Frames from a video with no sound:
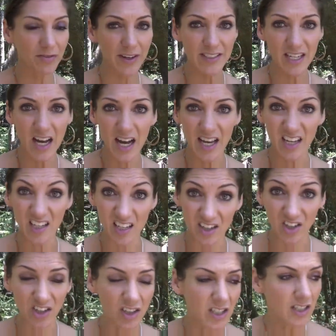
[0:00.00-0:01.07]
if I die in
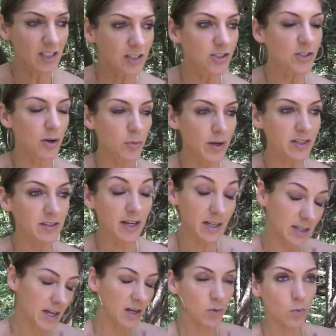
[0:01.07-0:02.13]
here? So
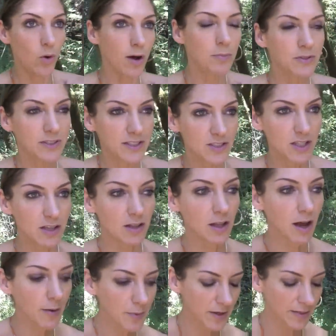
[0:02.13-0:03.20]
I kind of wobbled into the
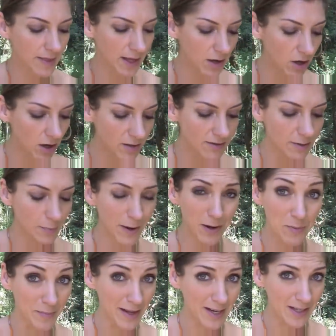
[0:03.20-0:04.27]
lobby and they called the
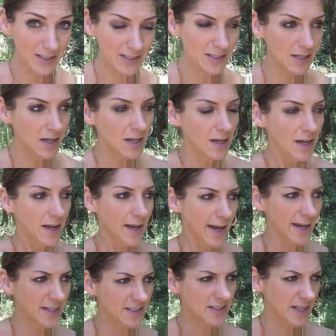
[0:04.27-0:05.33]
paramedics
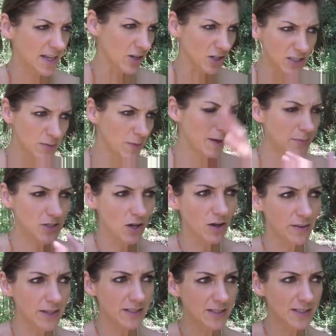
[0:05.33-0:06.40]
and they hooked me up to
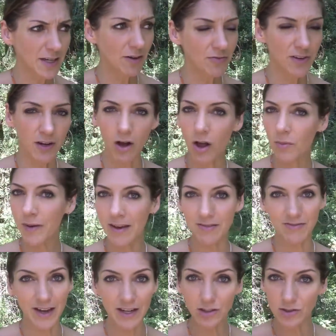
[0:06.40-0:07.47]
all this stuff and all my
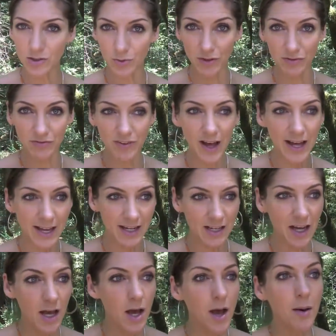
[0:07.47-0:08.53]
vitals were
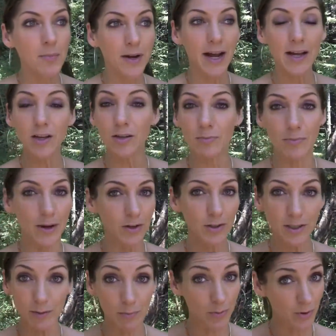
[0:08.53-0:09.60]
fine, but I could
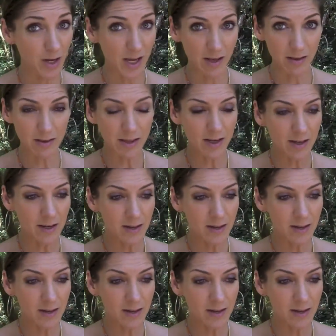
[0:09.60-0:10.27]
barely breathe.